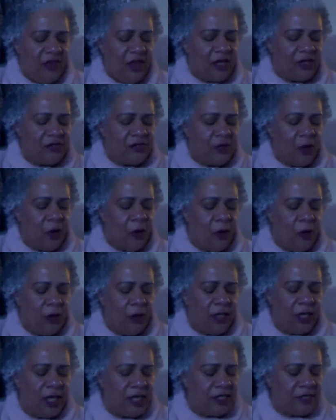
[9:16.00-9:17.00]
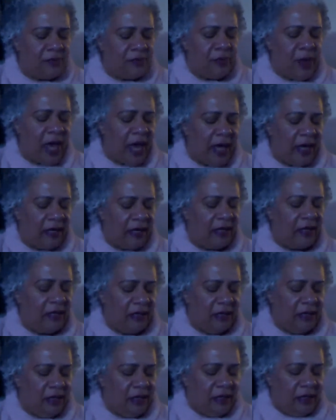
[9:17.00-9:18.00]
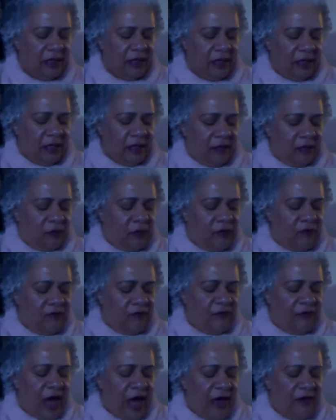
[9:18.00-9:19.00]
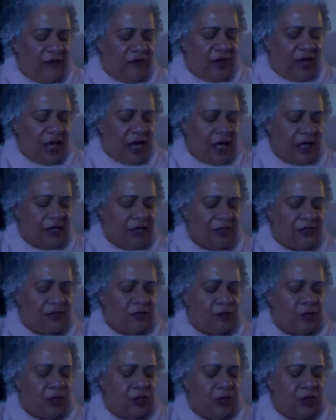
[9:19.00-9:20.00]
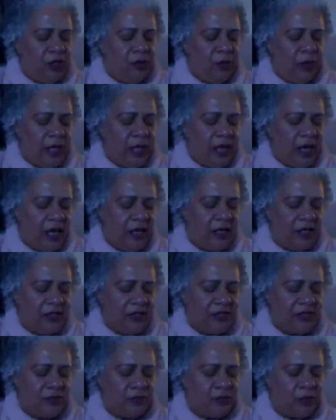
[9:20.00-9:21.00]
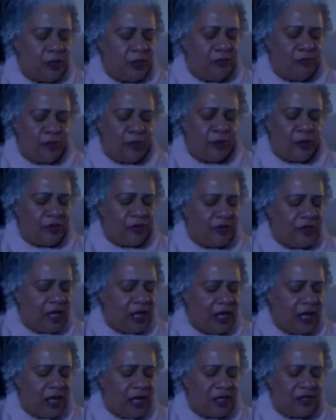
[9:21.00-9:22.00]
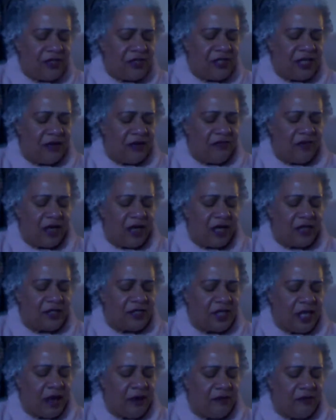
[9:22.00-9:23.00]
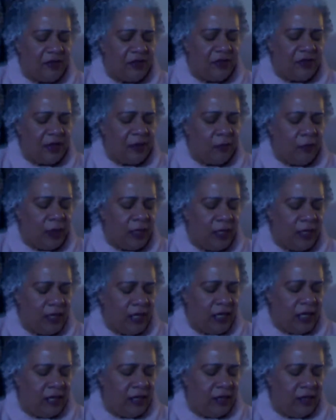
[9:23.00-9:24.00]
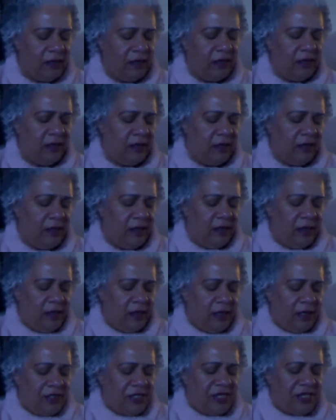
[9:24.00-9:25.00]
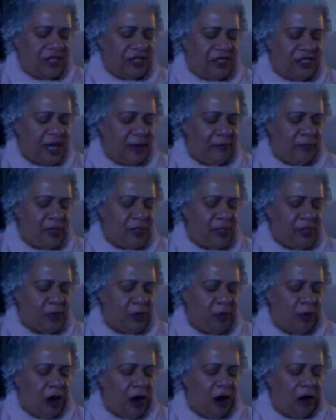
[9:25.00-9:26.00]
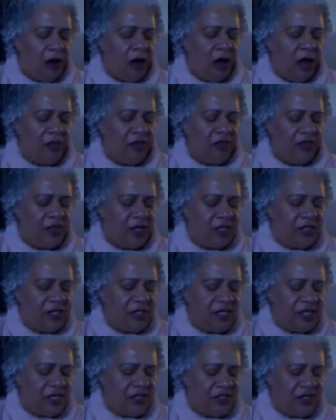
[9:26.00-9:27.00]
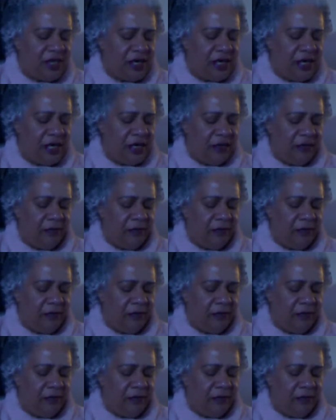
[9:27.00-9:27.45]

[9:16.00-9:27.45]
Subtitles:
that is holding us back, reviving us, renewing us, rebirthing us, giving us everything we need to step into our authenticity.